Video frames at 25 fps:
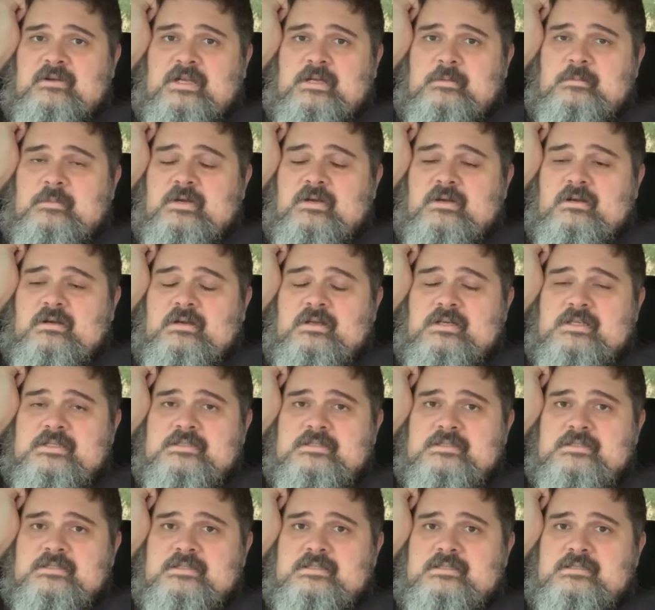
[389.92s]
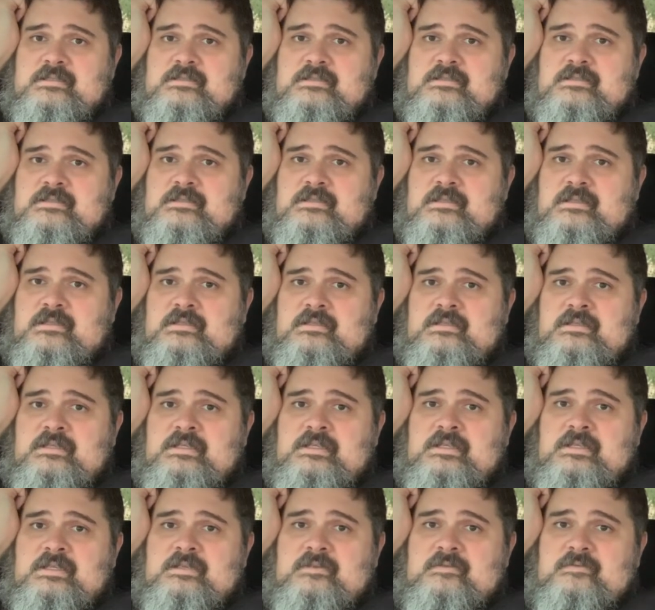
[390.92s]
come across is the
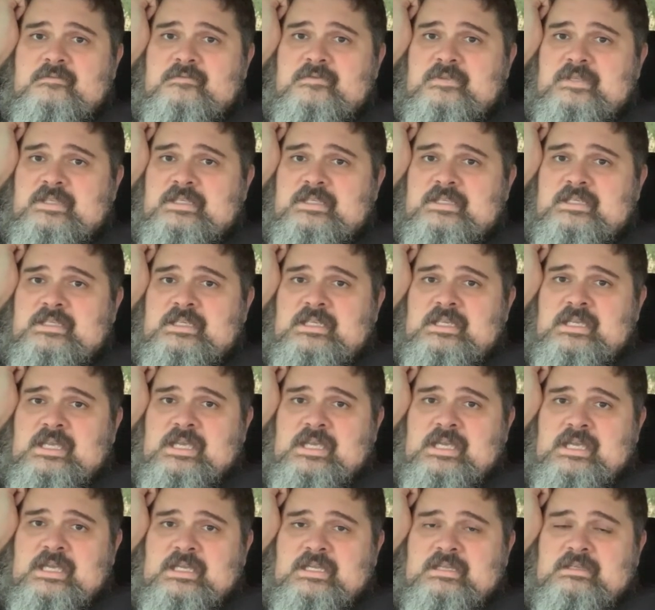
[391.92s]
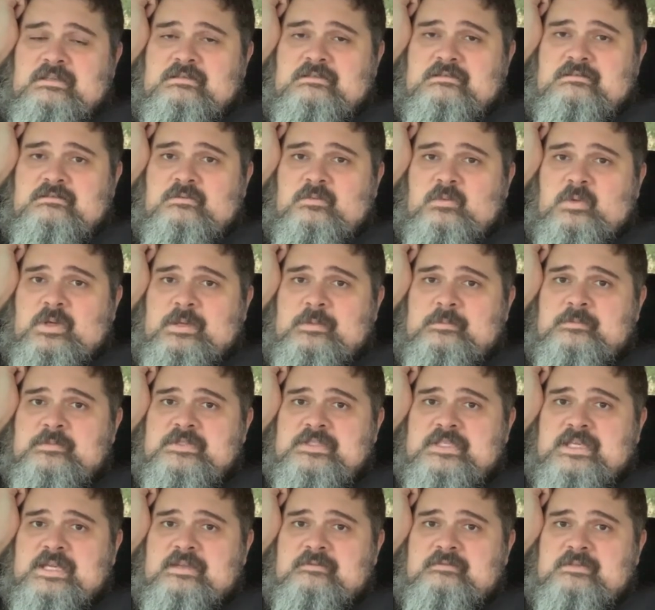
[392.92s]
VDA
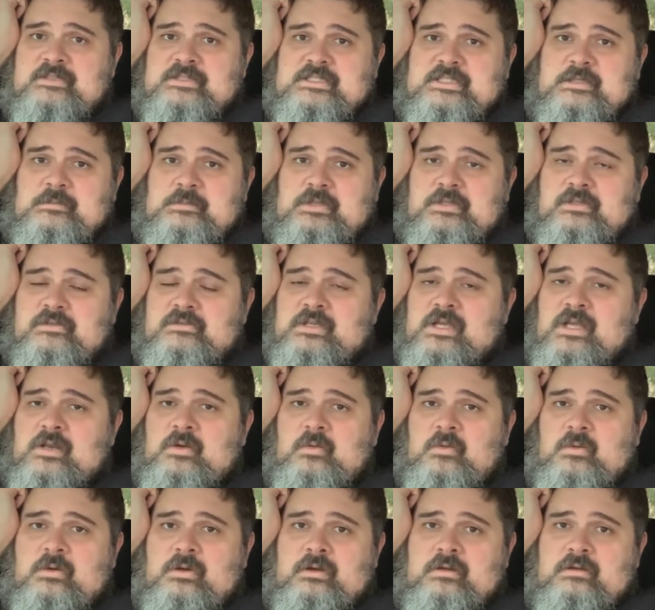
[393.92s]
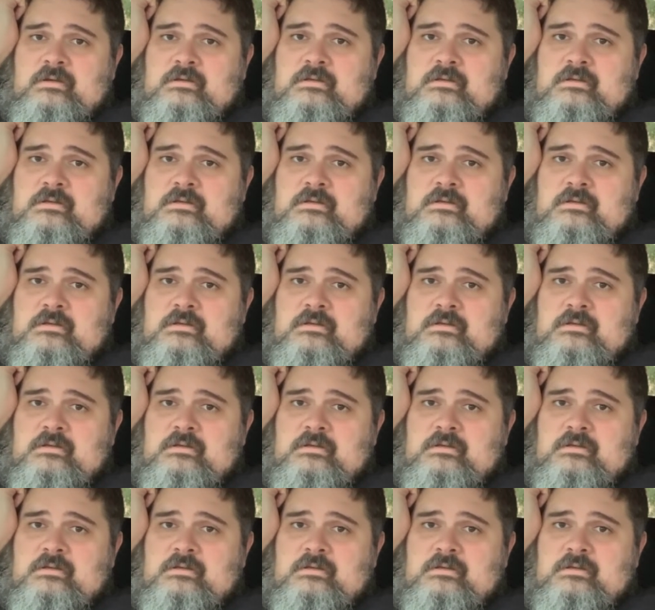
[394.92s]
website, vestibular.org.